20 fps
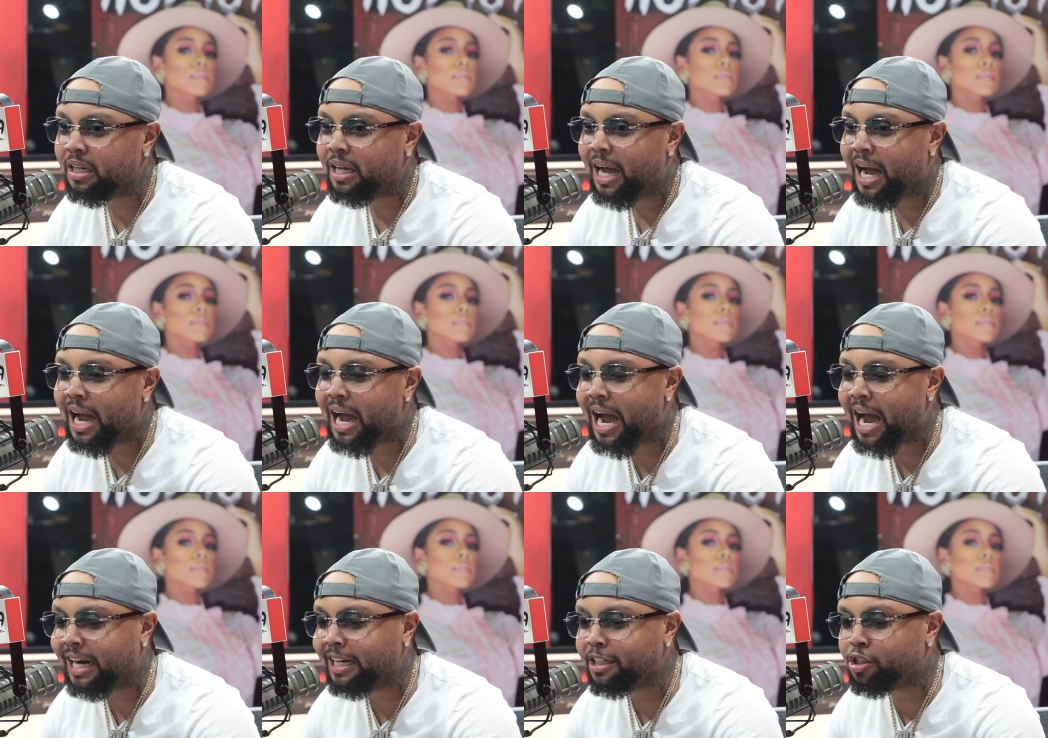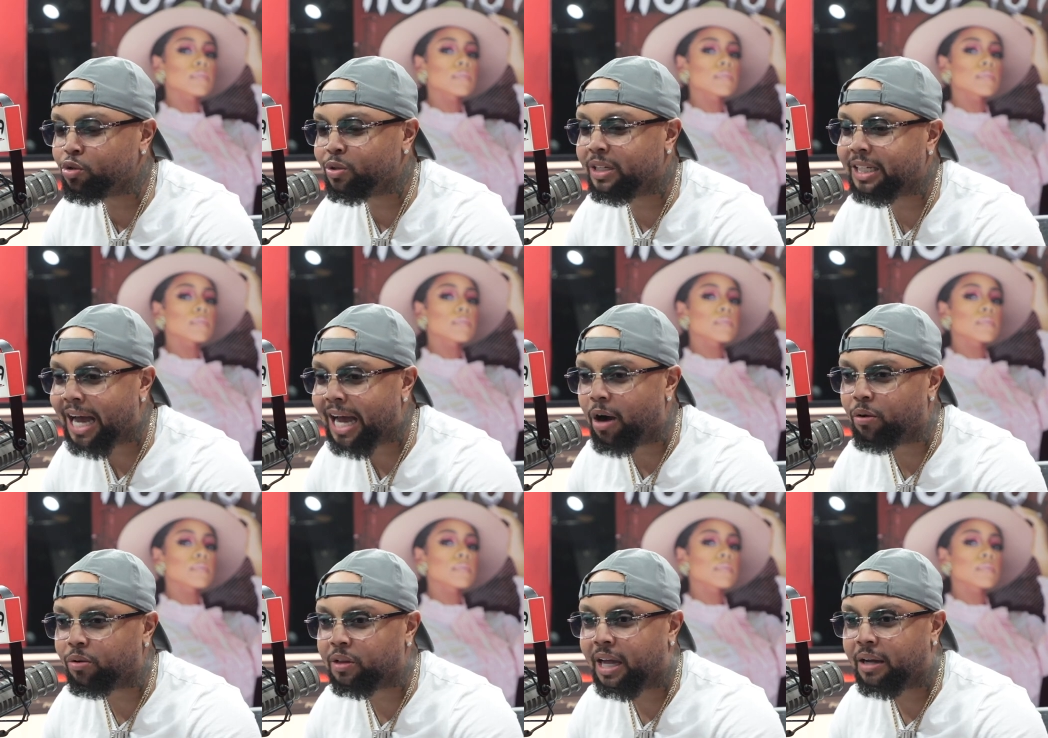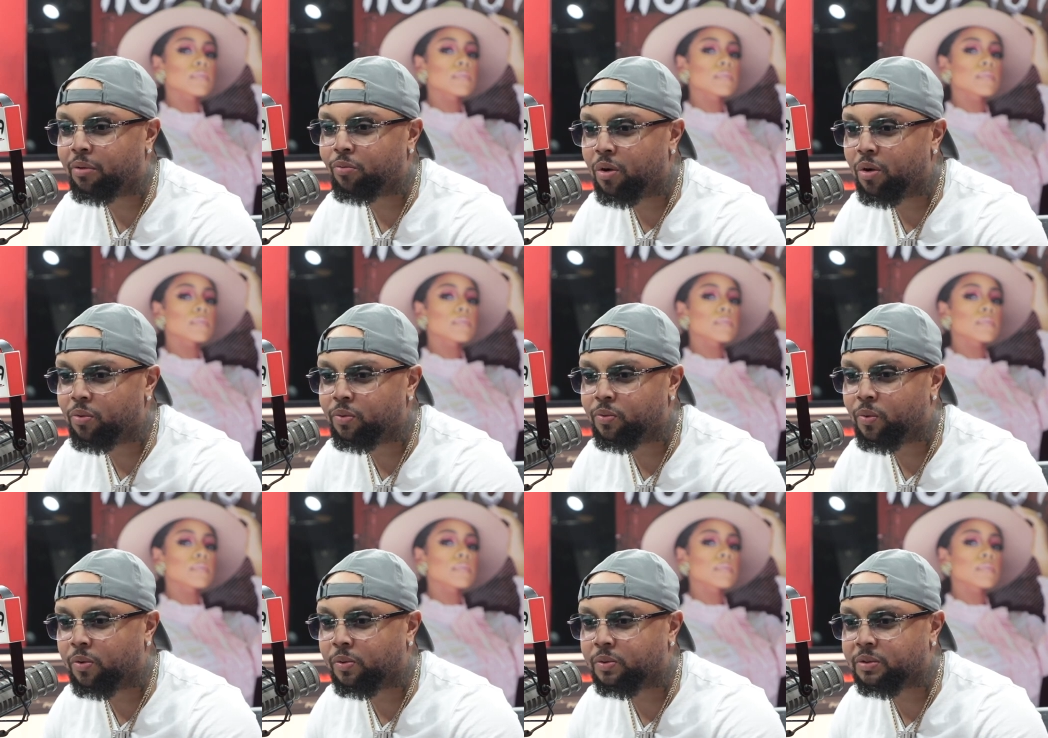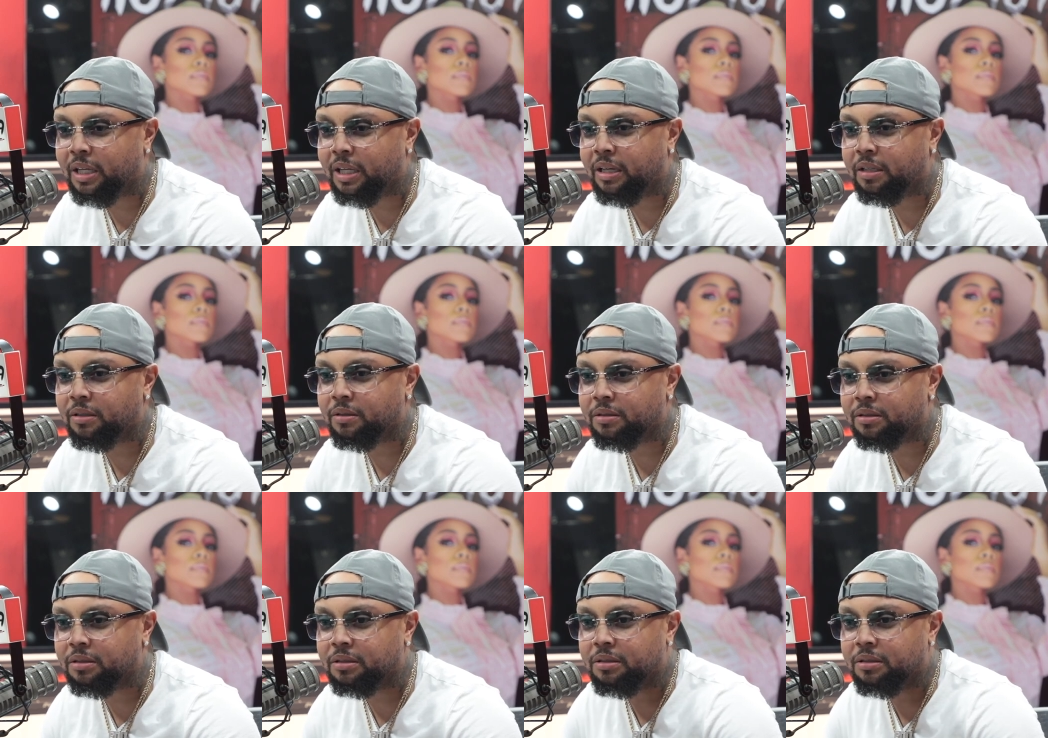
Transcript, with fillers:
Speaker 1: How, yeah. how did you get out? Like what what was that?